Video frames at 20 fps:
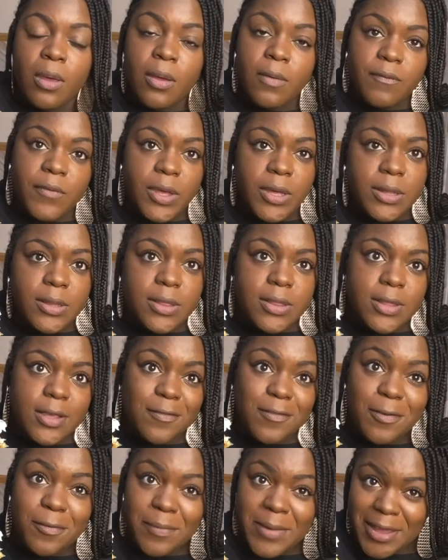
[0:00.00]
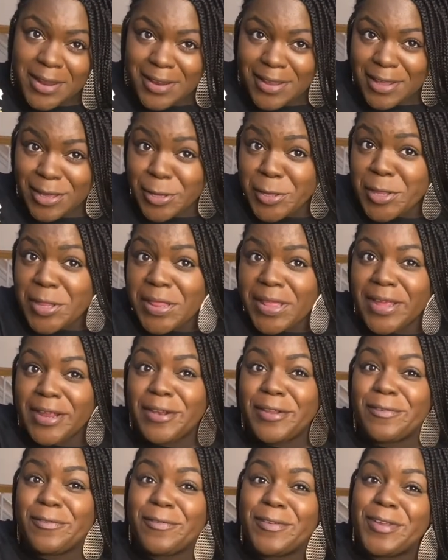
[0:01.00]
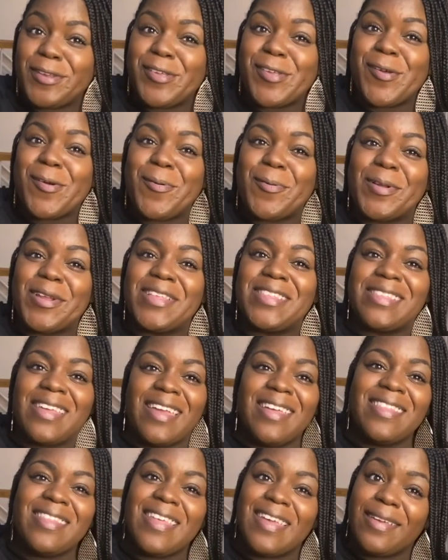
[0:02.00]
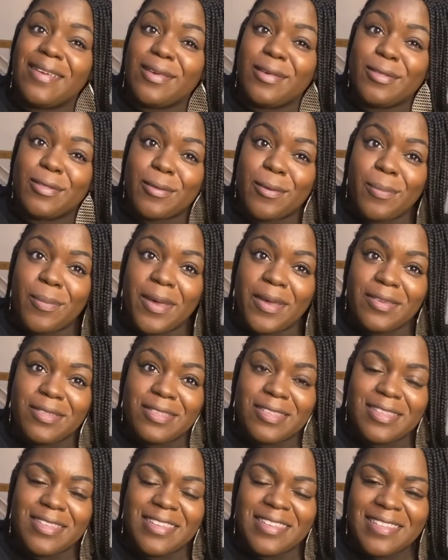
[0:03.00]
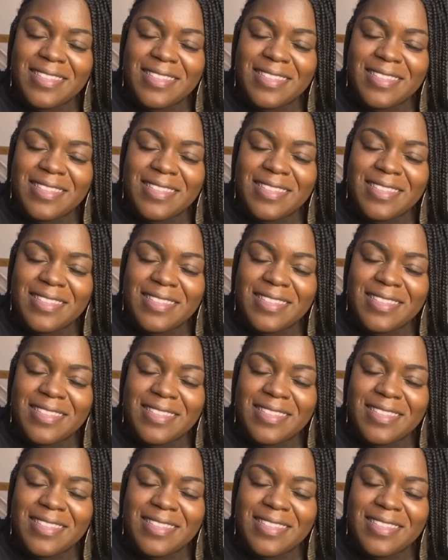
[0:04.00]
First, if you made it here to the end of the video, I want to say thank you so much.